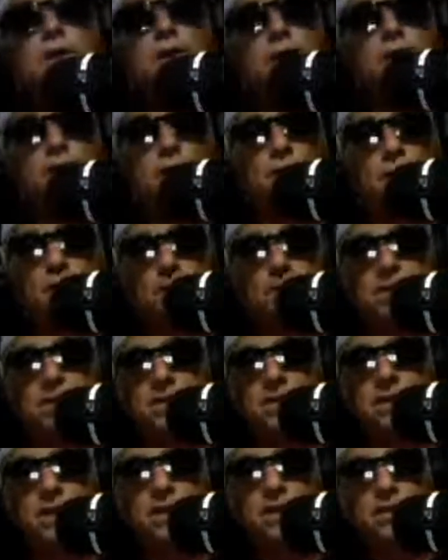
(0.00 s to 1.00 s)
You don't want to
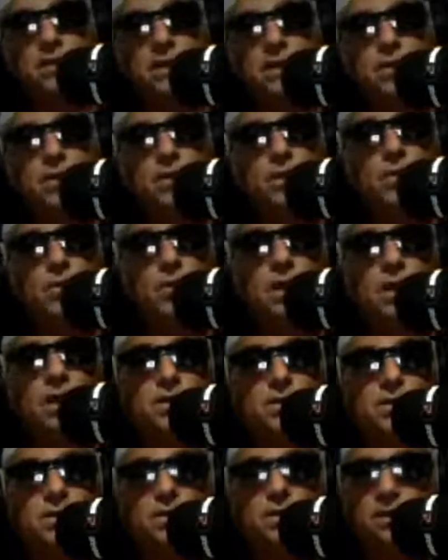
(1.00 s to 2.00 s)
miss out on that show. We
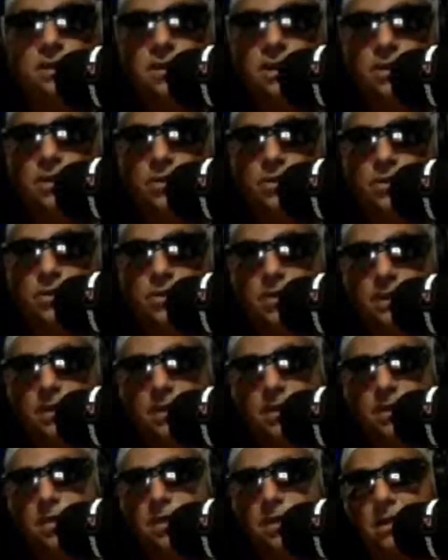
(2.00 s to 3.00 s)
got some good things we're going to be
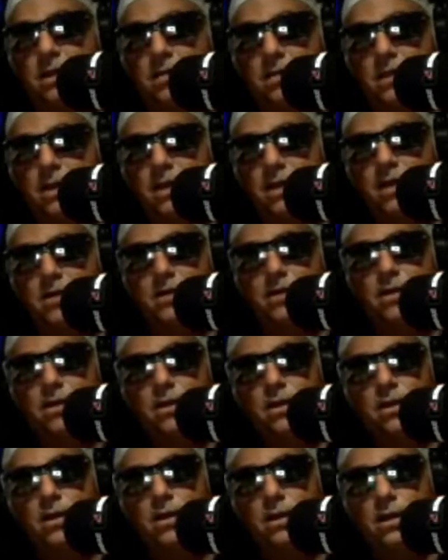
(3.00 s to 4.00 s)
talking about.
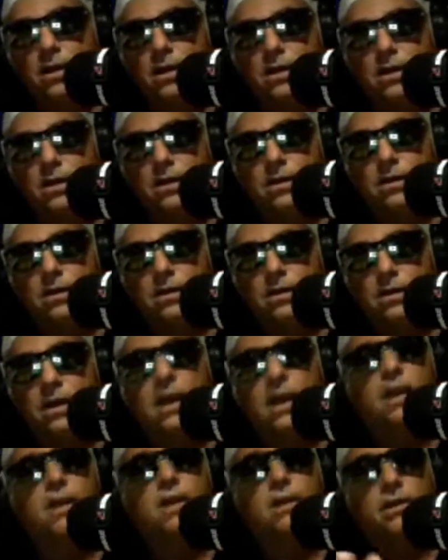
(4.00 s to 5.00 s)
Uh,
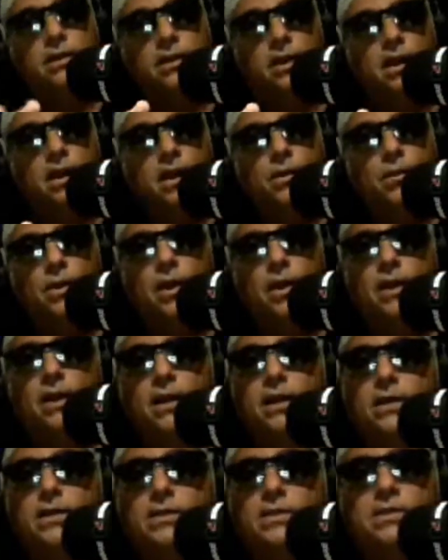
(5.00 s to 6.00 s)
I had another guy write
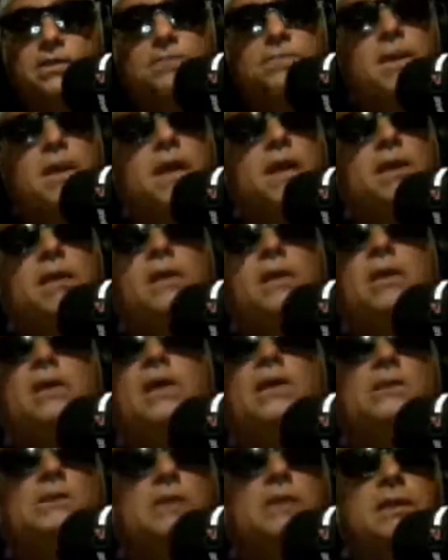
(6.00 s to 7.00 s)
in and says, man, you know,
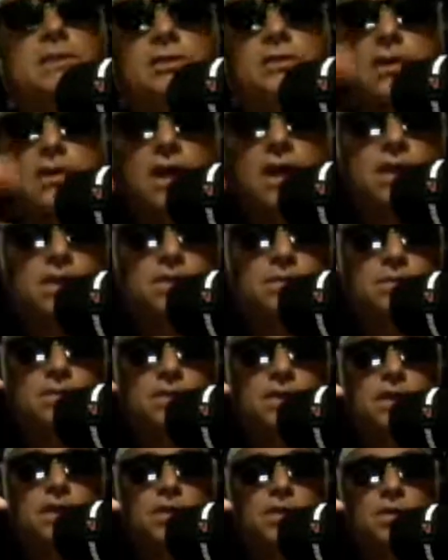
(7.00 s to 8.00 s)
I seen your last
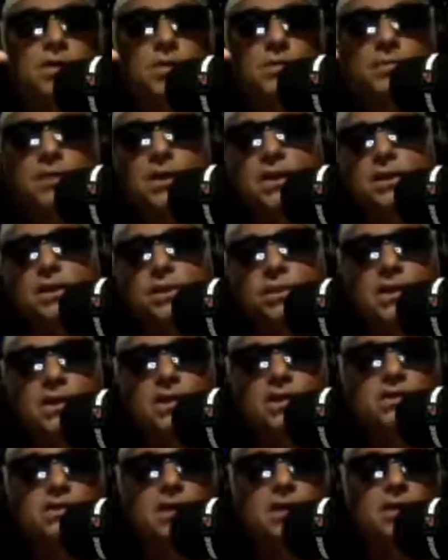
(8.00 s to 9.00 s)
video on Pink
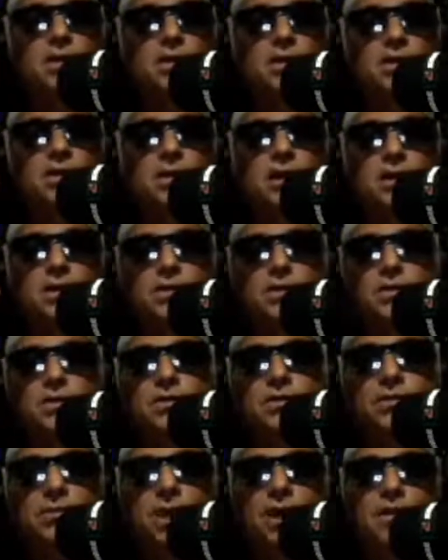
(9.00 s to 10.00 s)
Noise. I know you got two
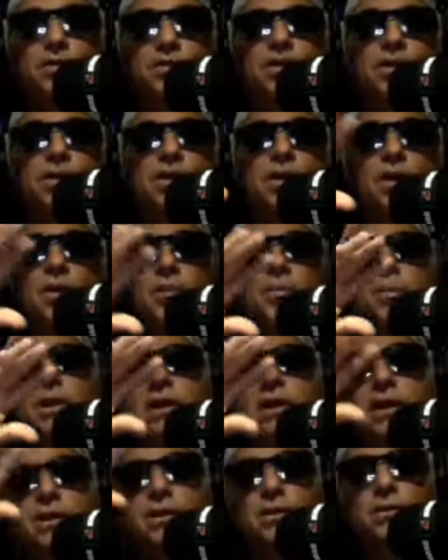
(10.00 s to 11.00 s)
of them out there, but
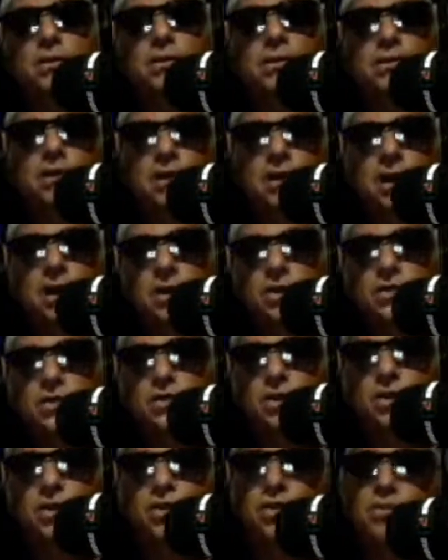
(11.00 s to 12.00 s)
can you do another
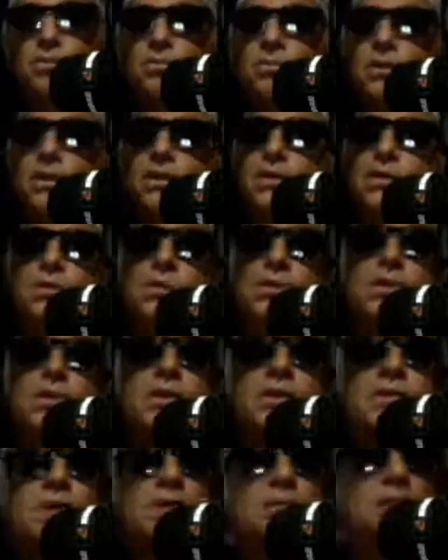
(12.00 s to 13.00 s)
show on Pink
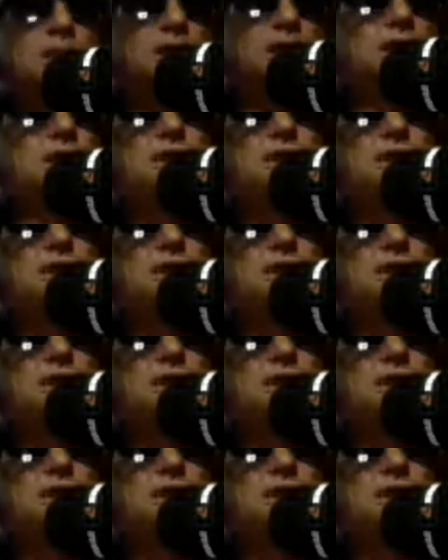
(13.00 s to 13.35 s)
Noise? I'm like,